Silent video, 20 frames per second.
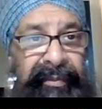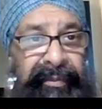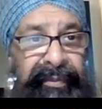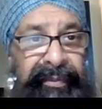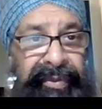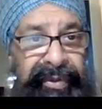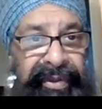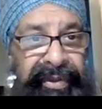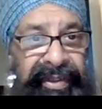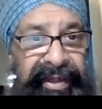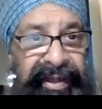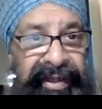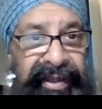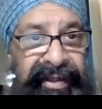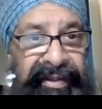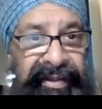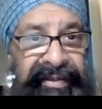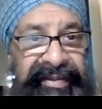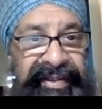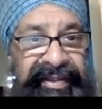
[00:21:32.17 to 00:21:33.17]

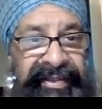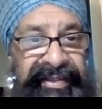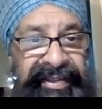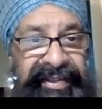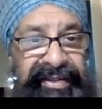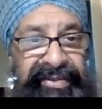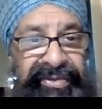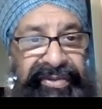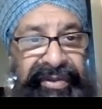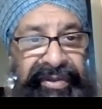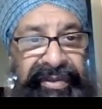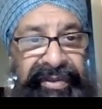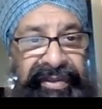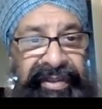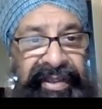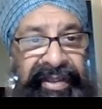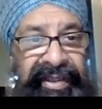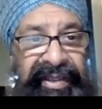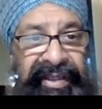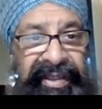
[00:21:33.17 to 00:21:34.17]
bronchitis, etc.,
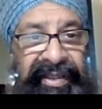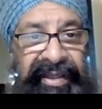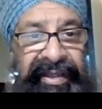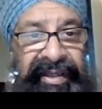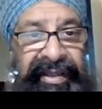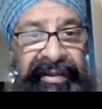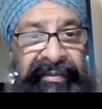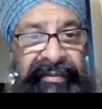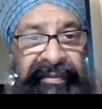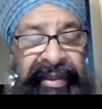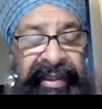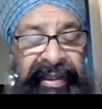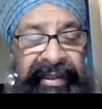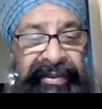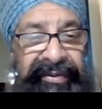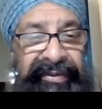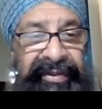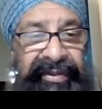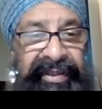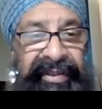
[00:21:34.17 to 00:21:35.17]

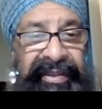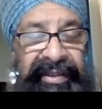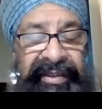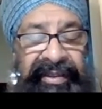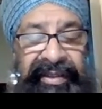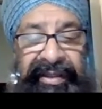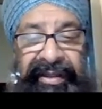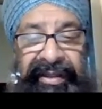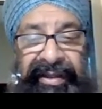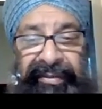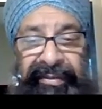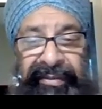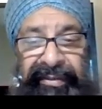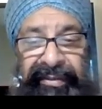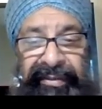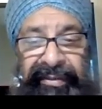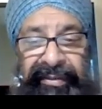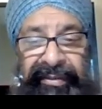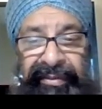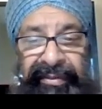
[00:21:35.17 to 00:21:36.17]
including, you know,
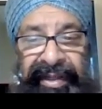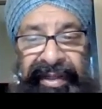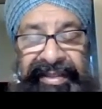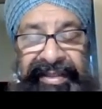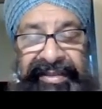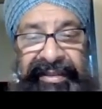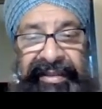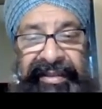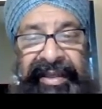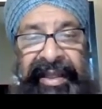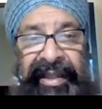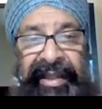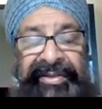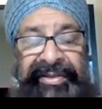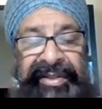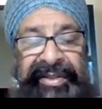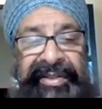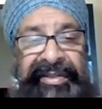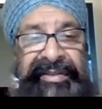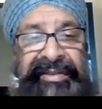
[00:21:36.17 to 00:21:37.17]
nasal
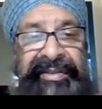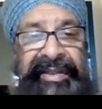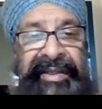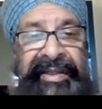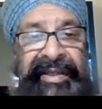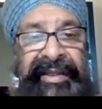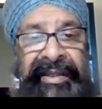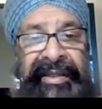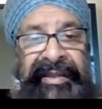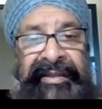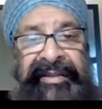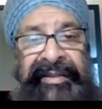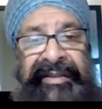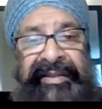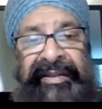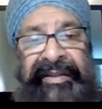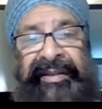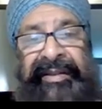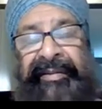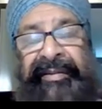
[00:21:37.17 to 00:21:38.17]
allergies and
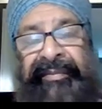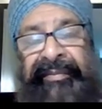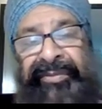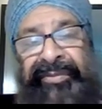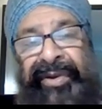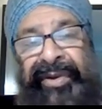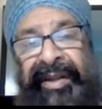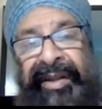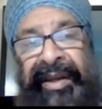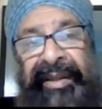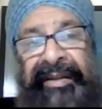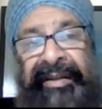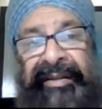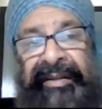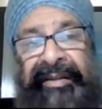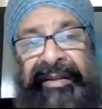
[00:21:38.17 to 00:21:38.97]
rhinitis,